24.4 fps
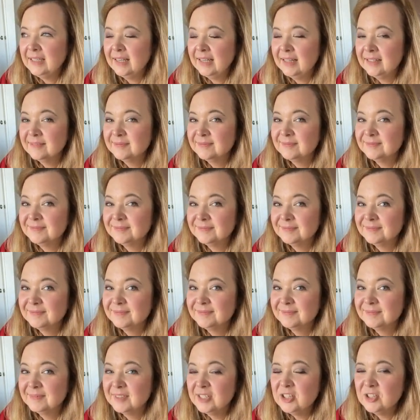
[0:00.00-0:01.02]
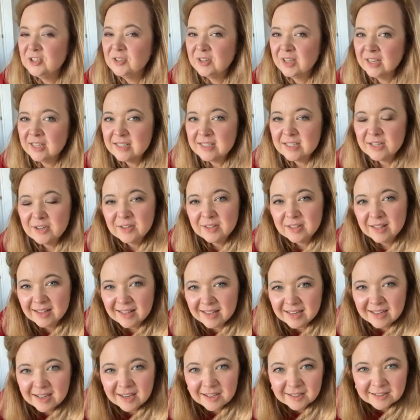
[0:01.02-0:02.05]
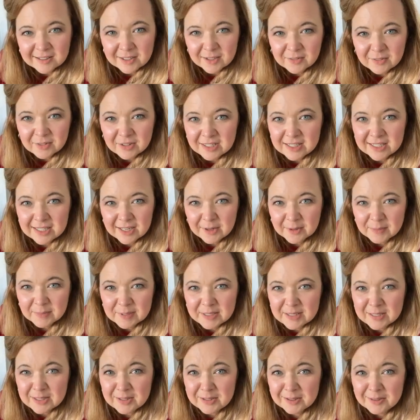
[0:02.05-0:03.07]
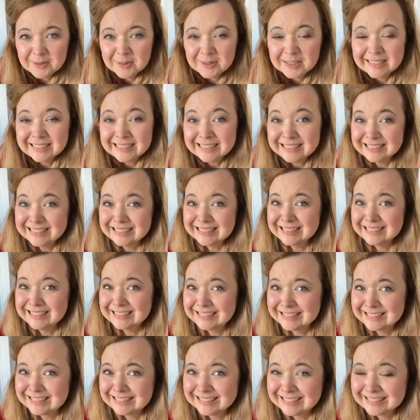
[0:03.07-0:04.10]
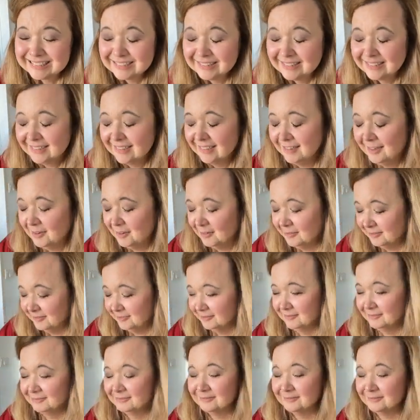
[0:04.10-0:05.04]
But yeah, did you guys hear that they knocked over the tiramisu? Bless